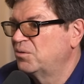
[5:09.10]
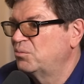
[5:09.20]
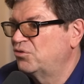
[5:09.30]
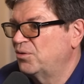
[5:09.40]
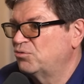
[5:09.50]

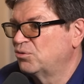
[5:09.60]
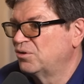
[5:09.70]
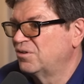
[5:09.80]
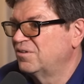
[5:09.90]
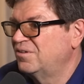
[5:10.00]

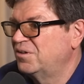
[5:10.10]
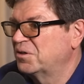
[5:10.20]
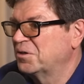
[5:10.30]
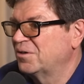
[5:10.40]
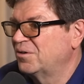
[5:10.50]
perceptual
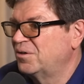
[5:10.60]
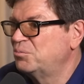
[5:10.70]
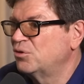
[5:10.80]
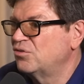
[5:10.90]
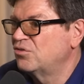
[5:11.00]
uh,
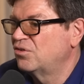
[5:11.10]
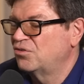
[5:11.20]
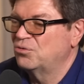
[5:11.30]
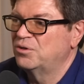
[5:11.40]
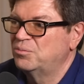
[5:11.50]
inputs,
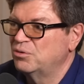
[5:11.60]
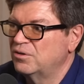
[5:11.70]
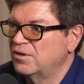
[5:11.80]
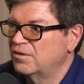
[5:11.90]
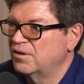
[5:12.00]
sensory
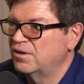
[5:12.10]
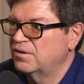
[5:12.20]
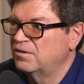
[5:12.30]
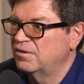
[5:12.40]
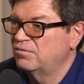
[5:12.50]
input like
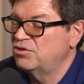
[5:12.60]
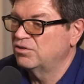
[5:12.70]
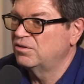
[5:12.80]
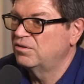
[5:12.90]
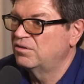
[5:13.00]
like like
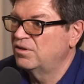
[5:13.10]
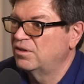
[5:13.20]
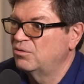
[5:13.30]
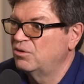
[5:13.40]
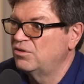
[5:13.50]
vision
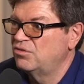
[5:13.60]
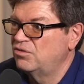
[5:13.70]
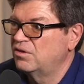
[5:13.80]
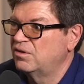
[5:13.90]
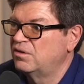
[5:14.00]
than there
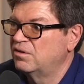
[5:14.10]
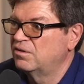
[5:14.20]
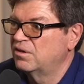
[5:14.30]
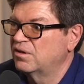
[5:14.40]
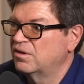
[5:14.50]
is in
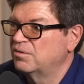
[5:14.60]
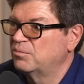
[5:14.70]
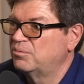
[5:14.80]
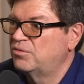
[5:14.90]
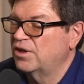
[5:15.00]
uh,
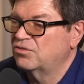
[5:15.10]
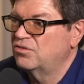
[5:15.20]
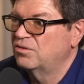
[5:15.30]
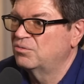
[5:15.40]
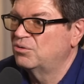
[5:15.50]

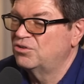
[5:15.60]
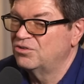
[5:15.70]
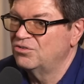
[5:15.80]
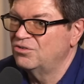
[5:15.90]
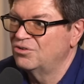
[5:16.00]
text, which
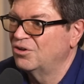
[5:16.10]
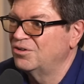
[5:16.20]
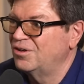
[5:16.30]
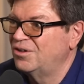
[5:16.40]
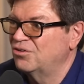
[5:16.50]
is not
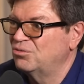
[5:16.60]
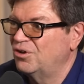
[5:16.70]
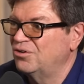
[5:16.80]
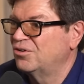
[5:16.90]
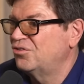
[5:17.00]
nearly as
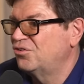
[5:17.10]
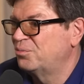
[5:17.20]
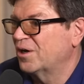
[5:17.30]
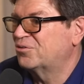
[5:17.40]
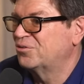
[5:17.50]
redundant. This is back